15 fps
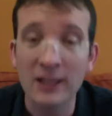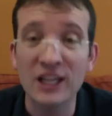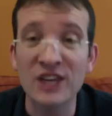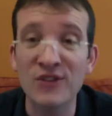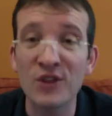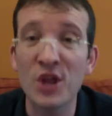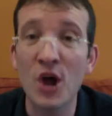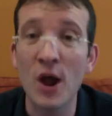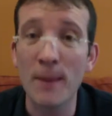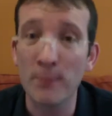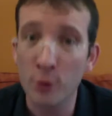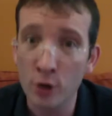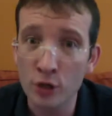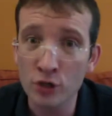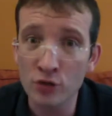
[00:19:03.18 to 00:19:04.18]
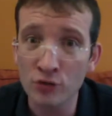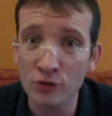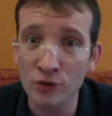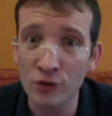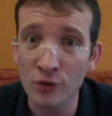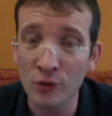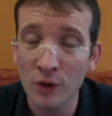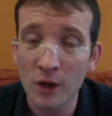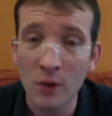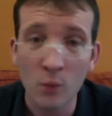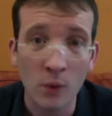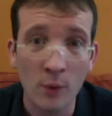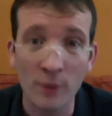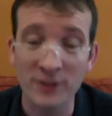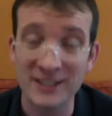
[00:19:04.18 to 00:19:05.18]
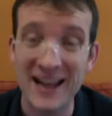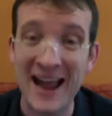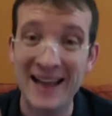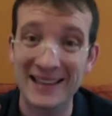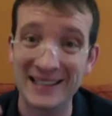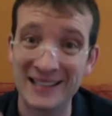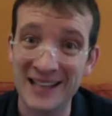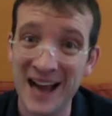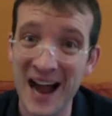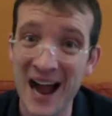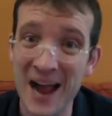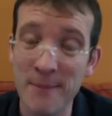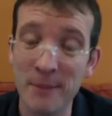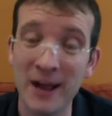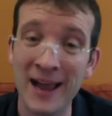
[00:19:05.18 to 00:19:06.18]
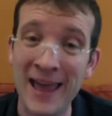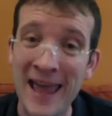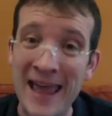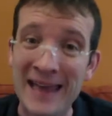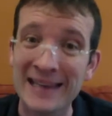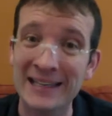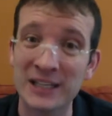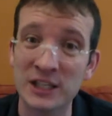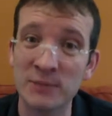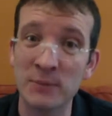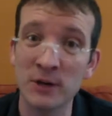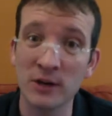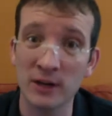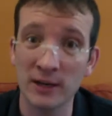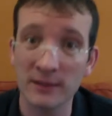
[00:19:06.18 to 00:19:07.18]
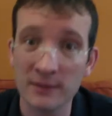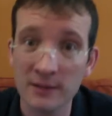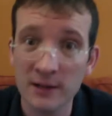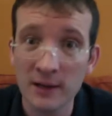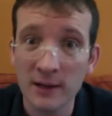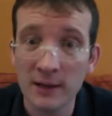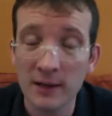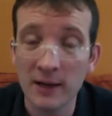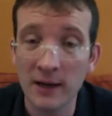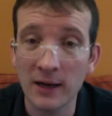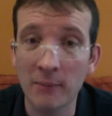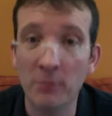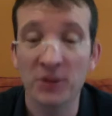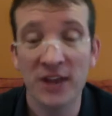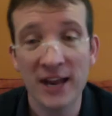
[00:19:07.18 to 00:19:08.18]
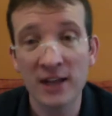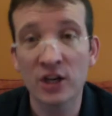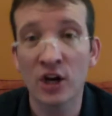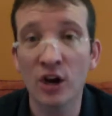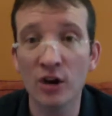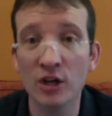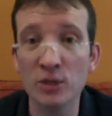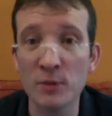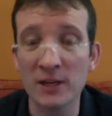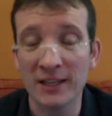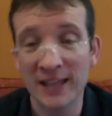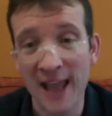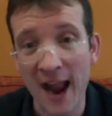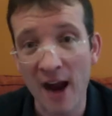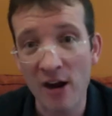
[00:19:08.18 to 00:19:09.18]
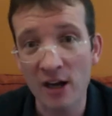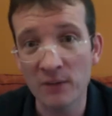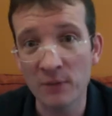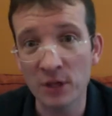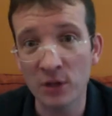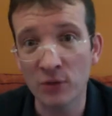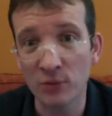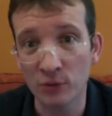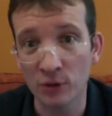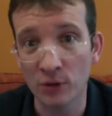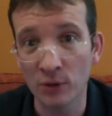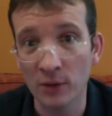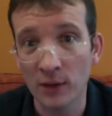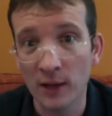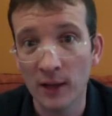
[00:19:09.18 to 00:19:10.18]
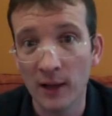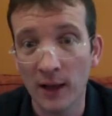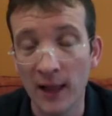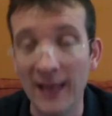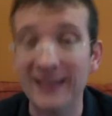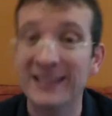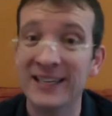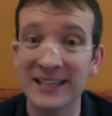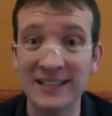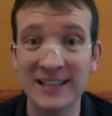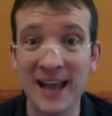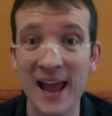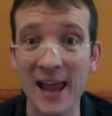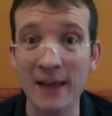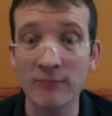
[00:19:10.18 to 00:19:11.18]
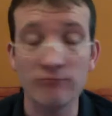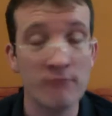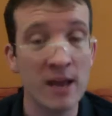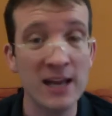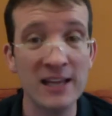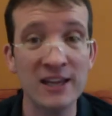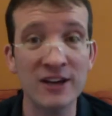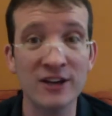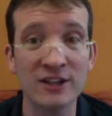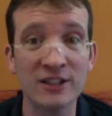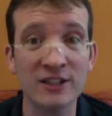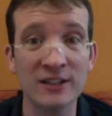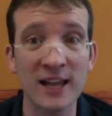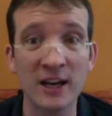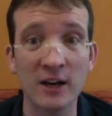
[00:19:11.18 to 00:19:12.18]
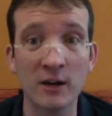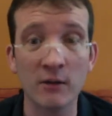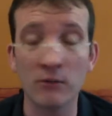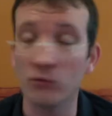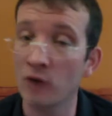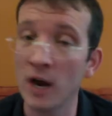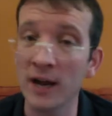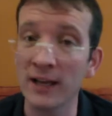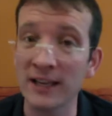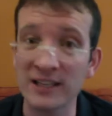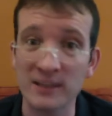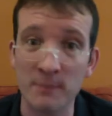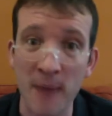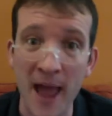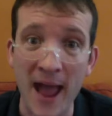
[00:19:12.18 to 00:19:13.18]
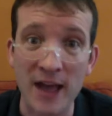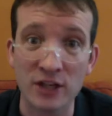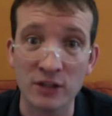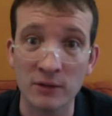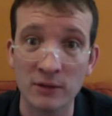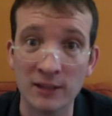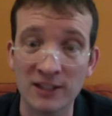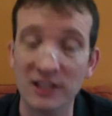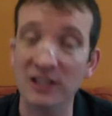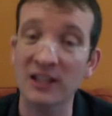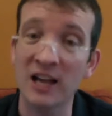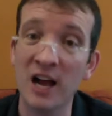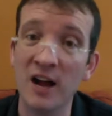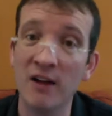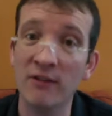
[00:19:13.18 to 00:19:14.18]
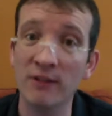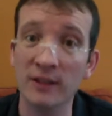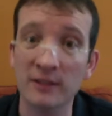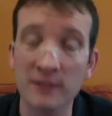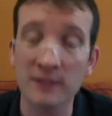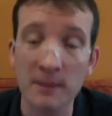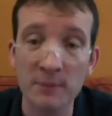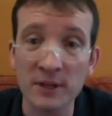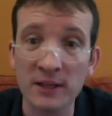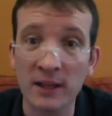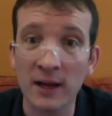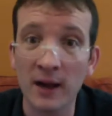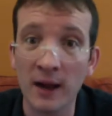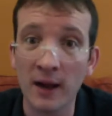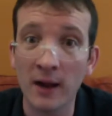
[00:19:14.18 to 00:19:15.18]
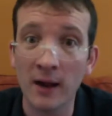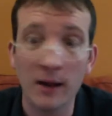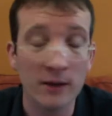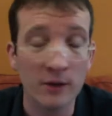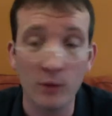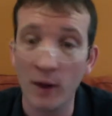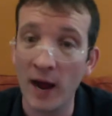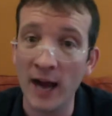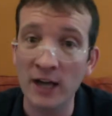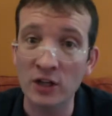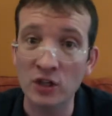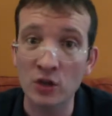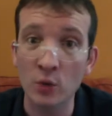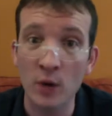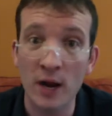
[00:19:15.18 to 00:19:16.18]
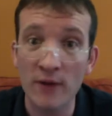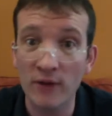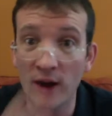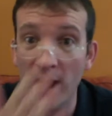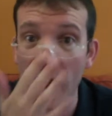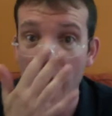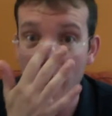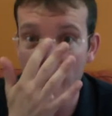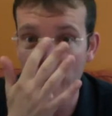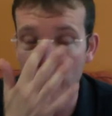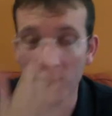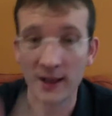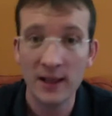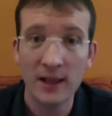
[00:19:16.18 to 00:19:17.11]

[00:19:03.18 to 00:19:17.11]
even though I pushed through what was at the time a hated experience. But that encouragement carried me through. And today, many years later, running is a passion. It's a love. It's something that I do whenever I have